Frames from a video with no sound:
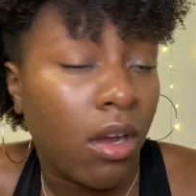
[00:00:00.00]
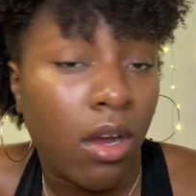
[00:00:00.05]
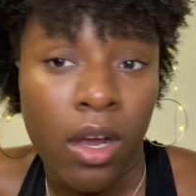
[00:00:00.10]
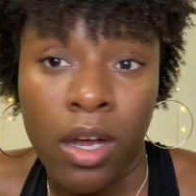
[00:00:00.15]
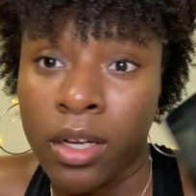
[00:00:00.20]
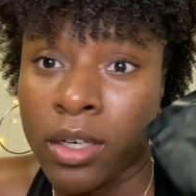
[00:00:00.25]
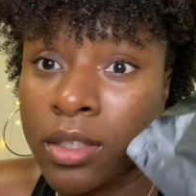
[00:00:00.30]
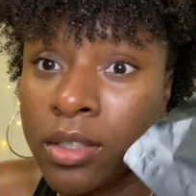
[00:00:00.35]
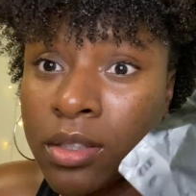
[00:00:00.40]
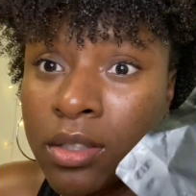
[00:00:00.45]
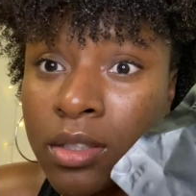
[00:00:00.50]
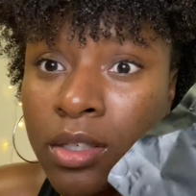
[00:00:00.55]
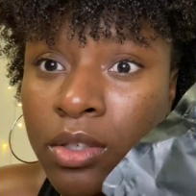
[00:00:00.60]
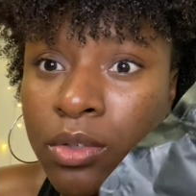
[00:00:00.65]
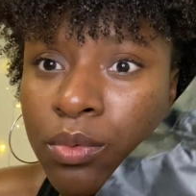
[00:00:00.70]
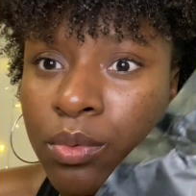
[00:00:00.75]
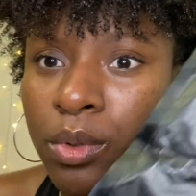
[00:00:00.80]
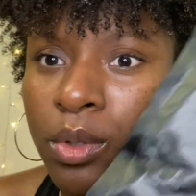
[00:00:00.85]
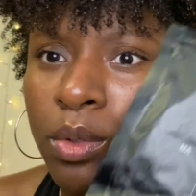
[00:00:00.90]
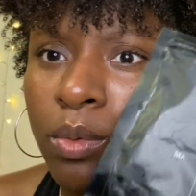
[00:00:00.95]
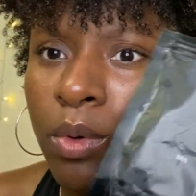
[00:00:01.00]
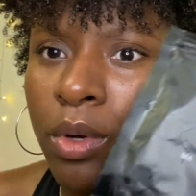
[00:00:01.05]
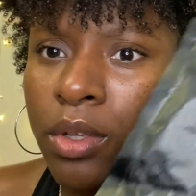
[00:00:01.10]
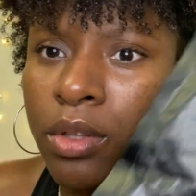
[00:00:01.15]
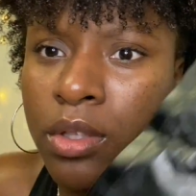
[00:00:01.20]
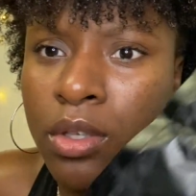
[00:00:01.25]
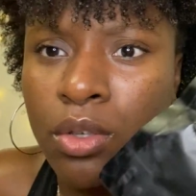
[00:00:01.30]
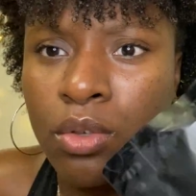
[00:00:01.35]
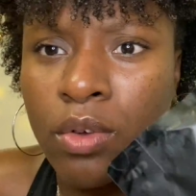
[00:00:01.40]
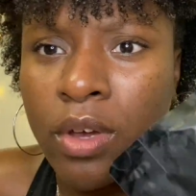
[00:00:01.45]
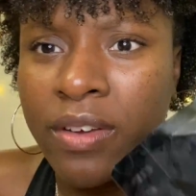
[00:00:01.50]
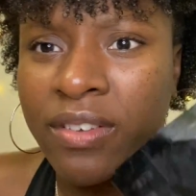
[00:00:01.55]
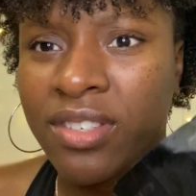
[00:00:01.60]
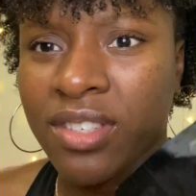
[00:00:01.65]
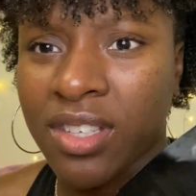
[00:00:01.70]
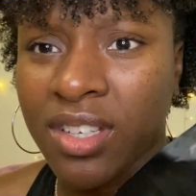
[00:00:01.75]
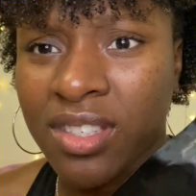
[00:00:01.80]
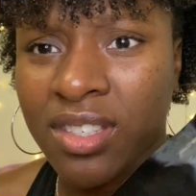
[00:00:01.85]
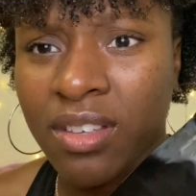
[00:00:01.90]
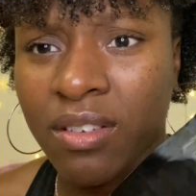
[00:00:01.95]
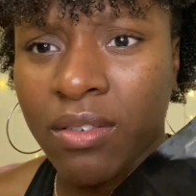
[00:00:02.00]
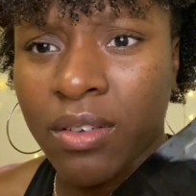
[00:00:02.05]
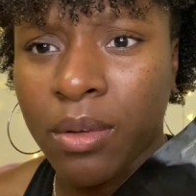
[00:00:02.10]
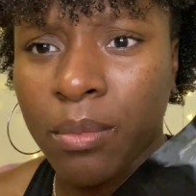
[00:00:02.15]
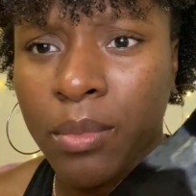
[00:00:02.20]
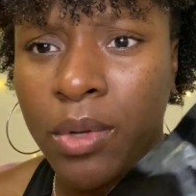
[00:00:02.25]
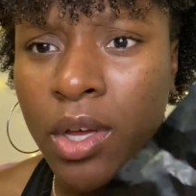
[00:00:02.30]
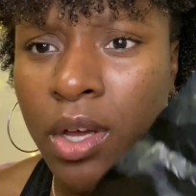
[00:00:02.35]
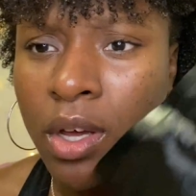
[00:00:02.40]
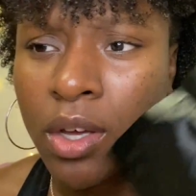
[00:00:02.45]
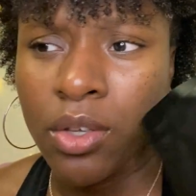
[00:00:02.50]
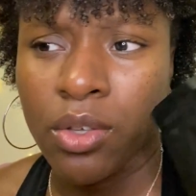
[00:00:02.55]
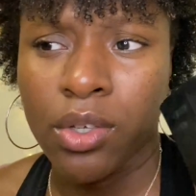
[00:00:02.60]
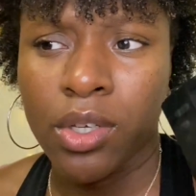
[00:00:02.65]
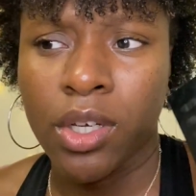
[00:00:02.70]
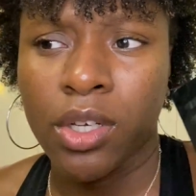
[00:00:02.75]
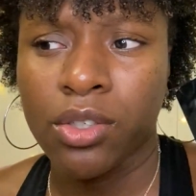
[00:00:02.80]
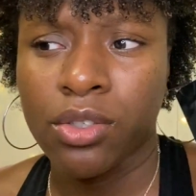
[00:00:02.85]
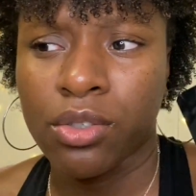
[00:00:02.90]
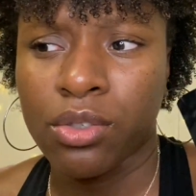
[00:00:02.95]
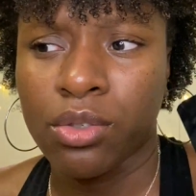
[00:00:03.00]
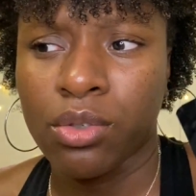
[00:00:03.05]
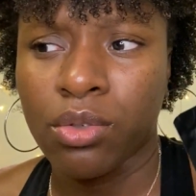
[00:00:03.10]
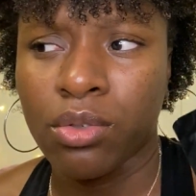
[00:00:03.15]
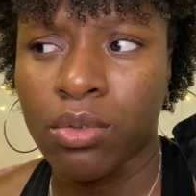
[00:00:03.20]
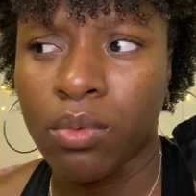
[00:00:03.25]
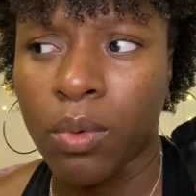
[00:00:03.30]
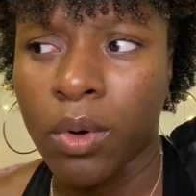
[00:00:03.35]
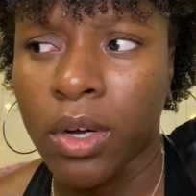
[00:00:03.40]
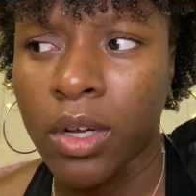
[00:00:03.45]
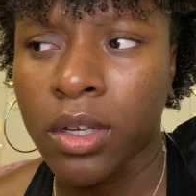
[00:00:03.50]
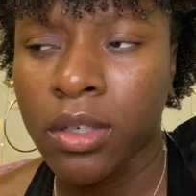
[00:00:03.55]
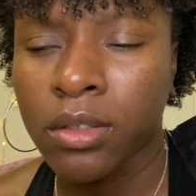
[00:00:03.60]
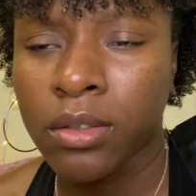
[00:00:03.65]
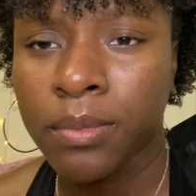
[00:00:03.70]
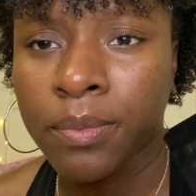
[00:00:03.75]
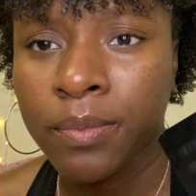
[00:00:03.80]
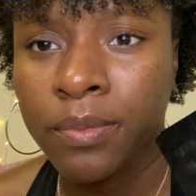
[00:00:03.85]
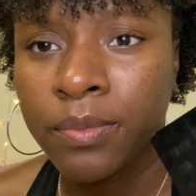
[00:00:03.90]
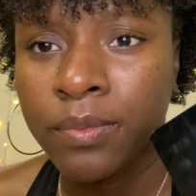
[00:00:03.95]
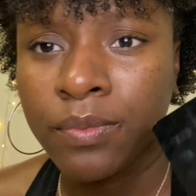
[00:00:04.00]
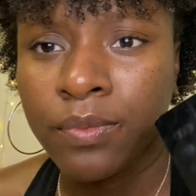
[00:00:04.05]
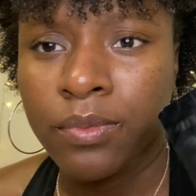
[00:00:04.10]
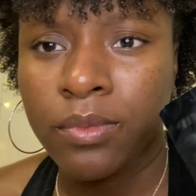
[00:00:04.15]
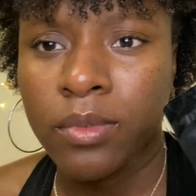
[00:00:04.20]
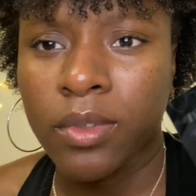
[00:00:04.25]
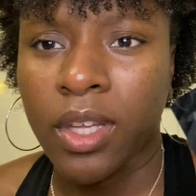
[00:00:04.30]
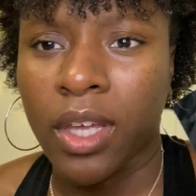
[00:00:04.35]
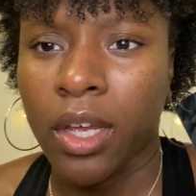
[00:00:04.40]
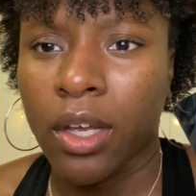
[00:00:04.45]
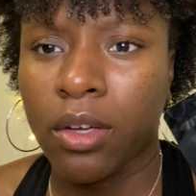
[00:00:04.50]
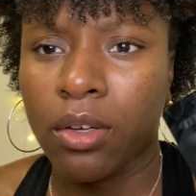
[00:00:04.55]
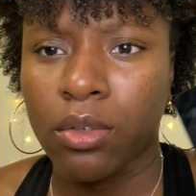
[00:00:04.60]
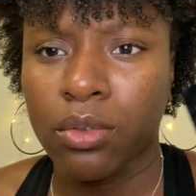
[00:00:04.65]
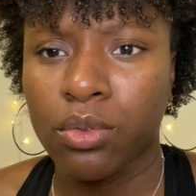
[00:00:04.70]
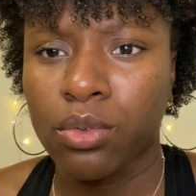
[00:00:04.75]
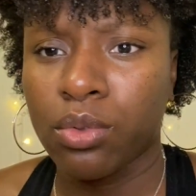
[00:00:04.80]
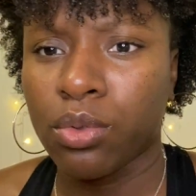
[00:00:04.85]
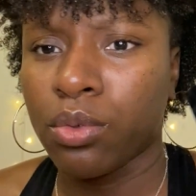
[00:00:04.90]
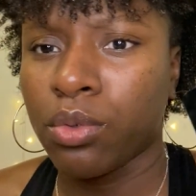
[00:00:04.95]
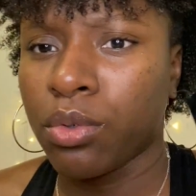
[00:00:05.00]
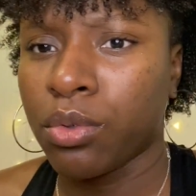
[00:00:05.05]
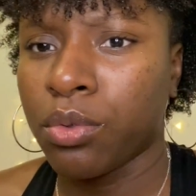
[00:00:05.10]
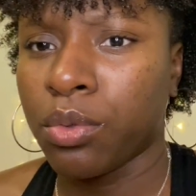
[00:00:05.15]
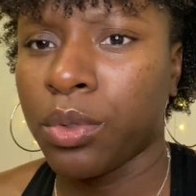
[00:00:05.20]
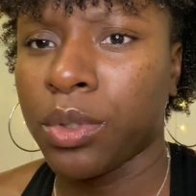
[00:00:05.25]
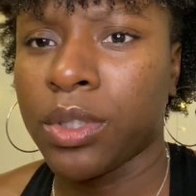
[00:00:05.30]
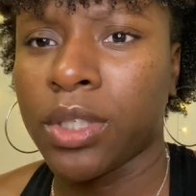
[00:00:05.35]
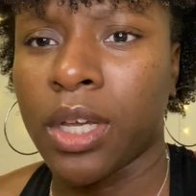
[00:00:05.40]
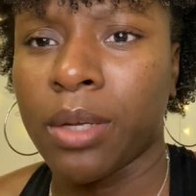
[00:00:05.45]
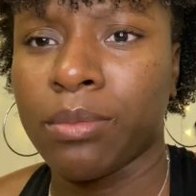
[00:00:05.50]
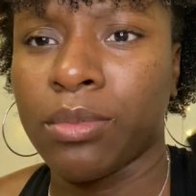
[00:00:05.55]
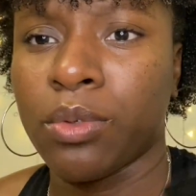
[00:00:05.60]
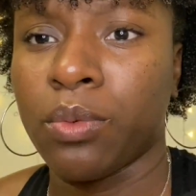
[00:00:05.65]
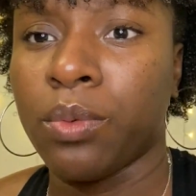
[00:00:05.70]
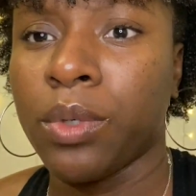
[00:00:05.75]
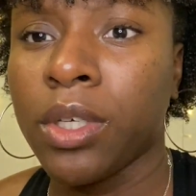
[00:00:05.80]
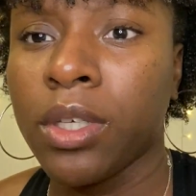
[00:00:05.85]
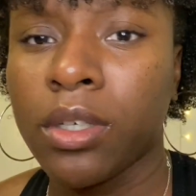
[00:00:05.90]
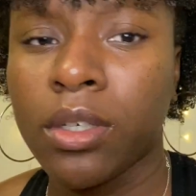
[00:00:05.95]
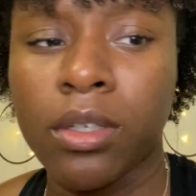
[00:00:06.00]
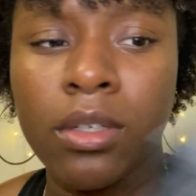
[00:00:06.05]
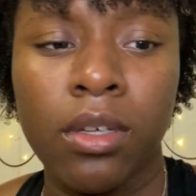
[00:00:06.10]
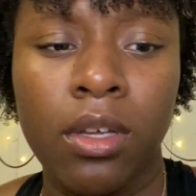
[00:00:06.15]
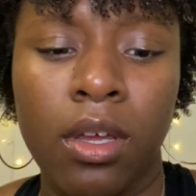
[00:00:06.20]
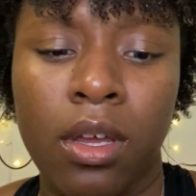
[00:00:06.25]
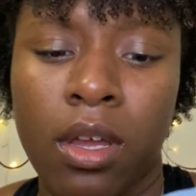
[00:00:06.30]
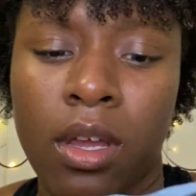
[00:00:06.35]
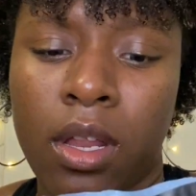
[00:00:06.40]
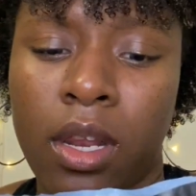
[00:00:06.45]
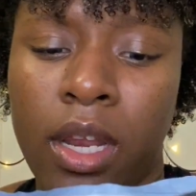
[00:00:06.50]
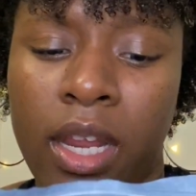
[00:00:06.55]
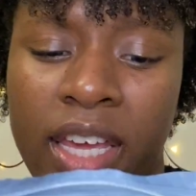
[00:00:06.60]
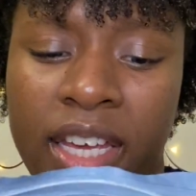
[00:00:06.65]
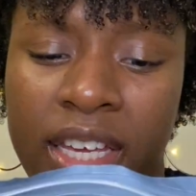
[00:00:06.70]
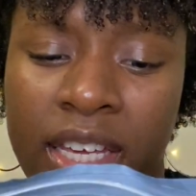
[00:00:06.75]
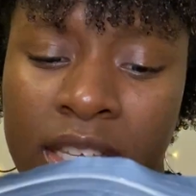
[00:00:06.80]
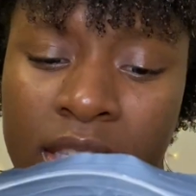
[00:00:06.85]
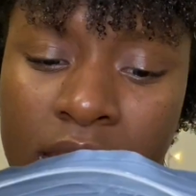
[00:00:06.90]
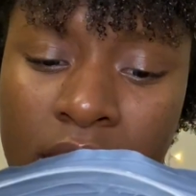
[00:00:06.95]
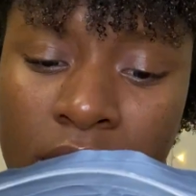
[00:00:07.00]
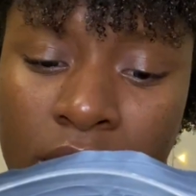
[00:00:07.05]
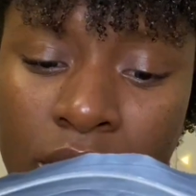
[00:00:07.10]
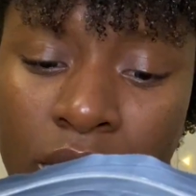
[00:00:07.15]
Honestly, it's really worth it. You have 6 of them. You can just use one like 2 to 3 times a week. Like it says to